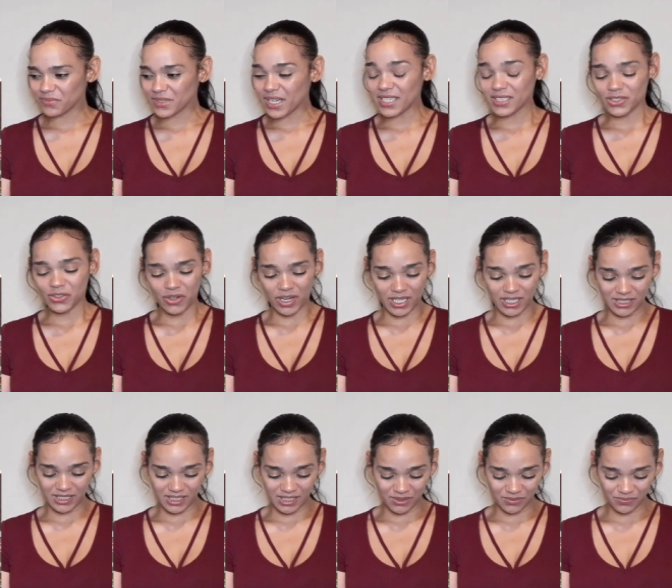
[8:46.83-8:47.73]
That's
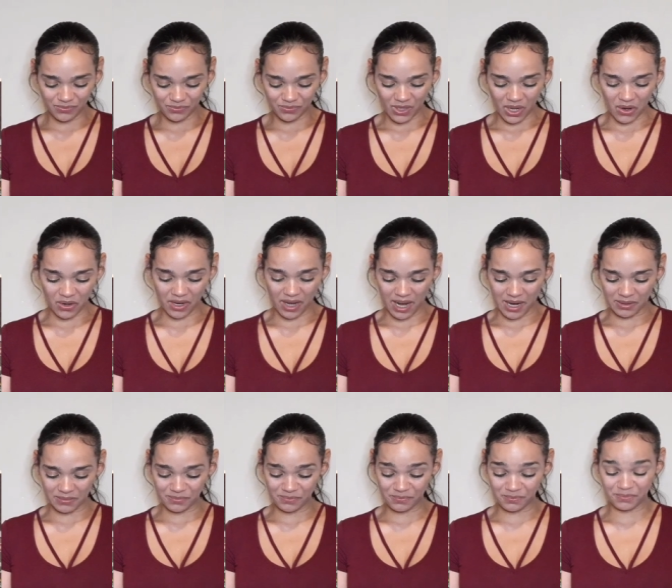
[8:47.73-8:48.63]
crazy.
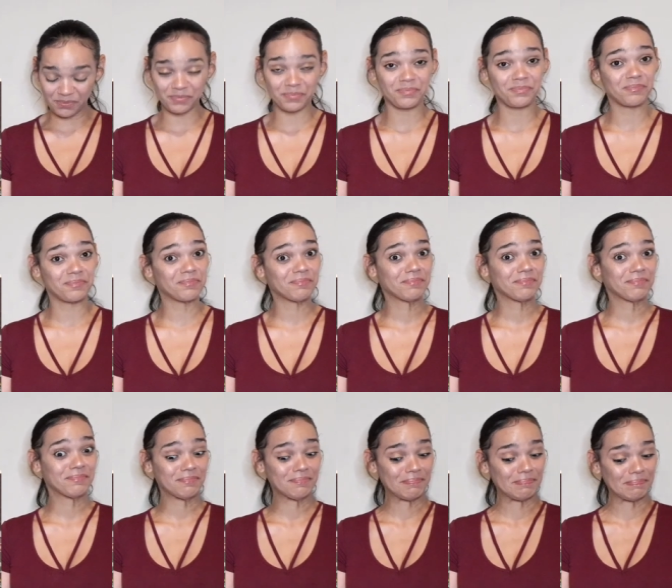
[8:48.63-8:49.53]
Okay.
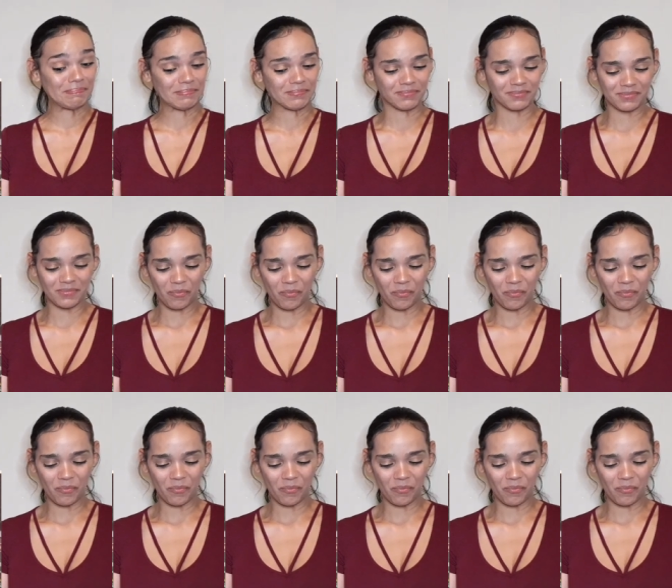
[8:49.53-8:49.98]
Ooh.